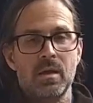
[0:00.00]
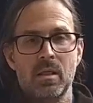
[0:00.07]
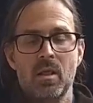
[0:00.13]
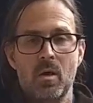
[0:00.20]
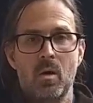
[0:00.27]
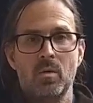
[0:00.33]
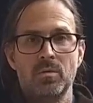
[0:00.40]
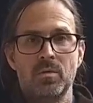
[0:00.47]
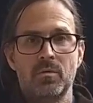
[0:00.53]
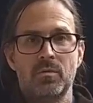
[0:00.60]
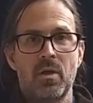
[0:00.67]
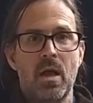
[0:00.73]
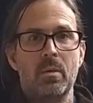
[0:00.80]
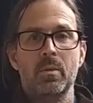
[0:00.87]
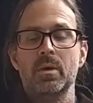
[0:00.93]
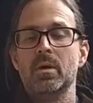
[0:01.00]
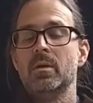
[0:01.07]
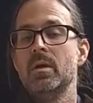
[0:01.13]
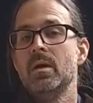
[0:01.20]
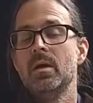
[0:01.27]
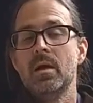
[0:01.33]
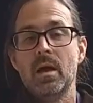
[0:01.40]
it holds the
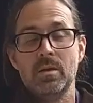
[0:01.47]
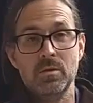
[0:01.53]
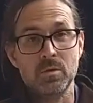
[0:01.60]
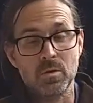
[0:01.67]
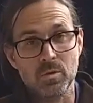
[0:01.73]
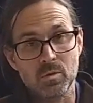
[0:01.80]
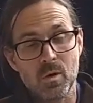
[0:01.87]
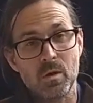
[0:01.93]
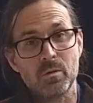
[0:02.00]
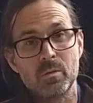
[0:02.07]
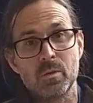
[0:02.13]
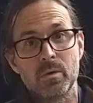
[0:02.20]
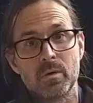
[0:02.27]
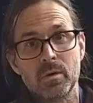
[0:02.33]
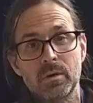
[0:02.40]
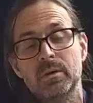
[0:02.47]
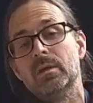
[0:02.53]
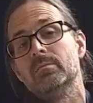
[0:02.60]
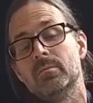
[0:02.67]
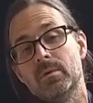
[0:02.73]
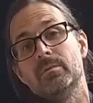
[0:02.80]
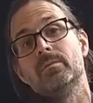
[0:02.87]
flywheel, and you can do all the work. And
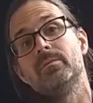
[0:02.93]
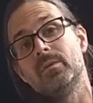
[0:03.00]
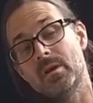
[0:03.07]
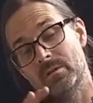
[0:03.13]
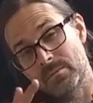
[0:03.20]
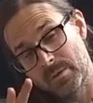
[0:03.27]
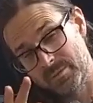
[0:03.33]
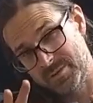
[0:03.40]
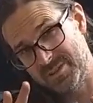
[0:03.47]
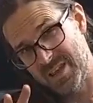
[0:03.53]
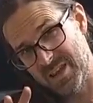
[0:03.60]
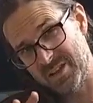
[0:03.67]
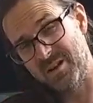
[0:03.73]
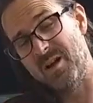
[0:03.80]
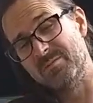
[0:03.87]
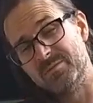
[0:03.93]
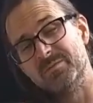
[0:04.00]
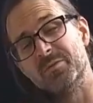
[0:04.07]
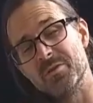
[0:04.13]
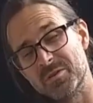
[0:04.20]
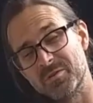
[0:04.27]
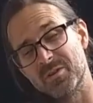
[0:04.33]
then you gotta remember to take it off
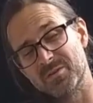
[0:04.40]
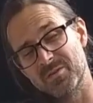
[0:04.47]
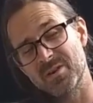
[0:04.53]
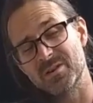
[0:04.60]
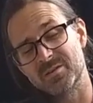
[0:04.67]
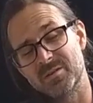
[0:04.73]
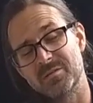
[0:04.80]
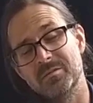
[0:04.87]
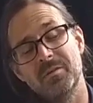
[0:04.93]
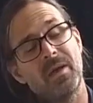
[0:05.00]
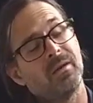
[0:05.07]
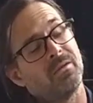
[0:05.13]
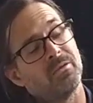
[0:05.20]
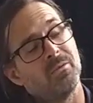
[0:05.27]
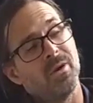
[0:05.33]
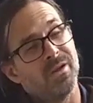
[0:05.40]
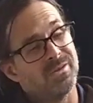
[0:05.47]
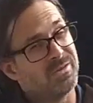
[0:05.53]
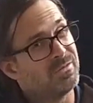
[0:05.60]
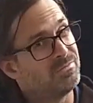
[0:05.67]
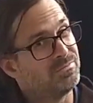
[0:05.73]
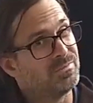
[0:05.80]
before you start. Try to start the thing, otherwise
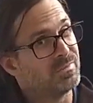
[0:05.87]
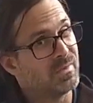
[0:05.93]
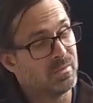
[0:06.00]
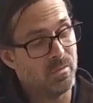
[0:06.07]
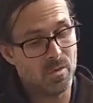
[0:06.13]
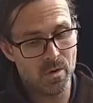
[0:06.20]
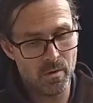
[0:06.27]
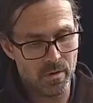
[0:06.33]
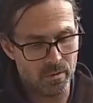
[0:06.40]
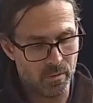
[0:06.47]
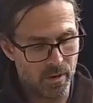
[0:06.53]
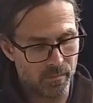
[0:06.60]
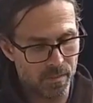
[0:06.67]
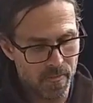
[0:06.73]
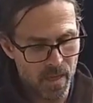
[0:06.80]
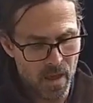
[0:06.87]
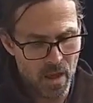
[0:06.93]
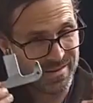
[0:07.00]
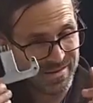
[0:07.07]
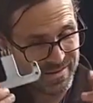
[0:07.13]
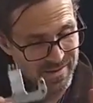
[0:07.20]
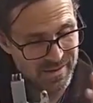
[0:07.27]
it won't go anywhere.
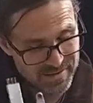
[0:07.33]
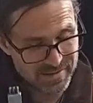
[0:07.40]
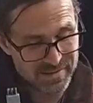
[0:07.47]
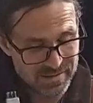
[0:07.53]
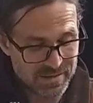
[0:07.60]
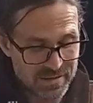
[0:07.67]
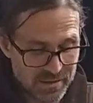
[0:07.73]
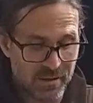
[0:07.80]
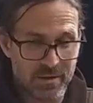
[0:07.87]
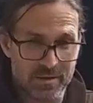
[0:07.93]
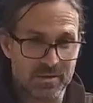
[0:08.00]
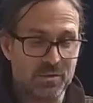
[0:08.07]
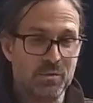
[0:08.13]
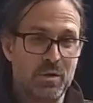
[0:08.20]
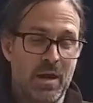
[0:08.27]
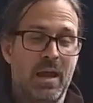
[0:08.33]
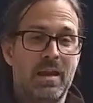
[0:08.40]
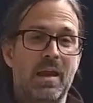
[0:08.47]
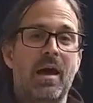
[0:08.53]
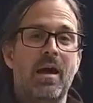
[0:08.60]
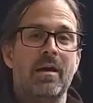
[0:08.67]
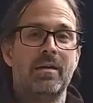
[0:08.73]
This is clutch. You
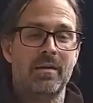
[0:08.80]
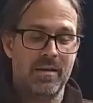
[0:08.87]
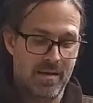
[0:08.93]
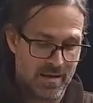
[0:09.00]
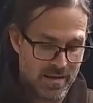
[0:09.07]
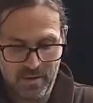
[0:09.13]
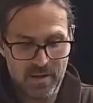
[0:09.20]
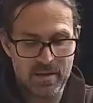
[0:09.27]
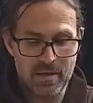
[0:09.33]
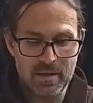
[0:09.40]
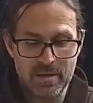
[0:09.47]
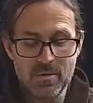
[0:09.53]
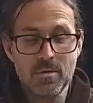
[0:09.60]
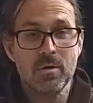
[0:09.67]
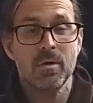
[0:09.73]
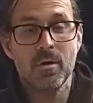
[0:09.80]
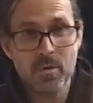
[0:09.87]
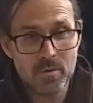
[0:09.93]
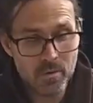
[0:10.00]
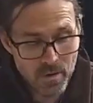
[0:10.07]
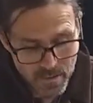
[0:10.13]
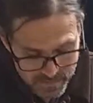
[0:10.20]
cannot, like you can
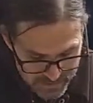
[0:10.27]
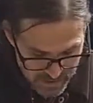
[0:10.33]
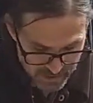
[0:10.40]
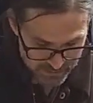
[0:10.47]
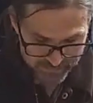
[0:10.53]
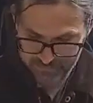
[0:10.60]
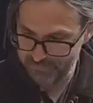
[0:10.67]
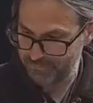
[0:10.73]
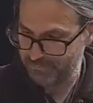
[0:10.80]
go to a website